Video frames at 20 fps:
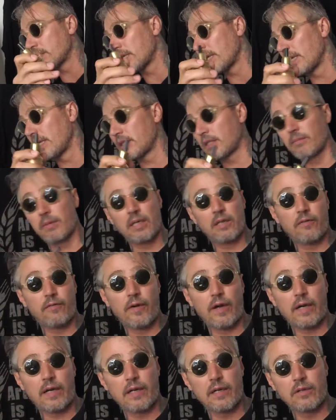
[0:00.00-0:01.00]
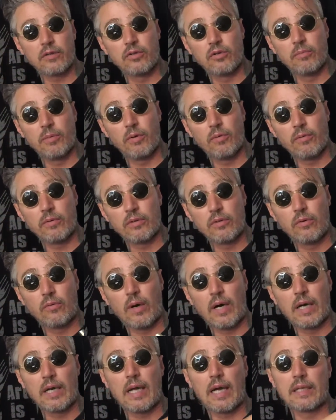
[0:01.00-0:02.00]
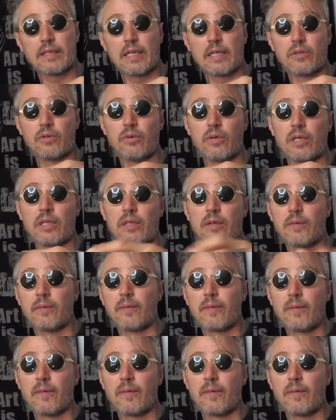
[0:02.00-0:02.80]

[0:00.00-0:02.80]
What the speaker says: Say, listen motherfucker, do one and I'll do it.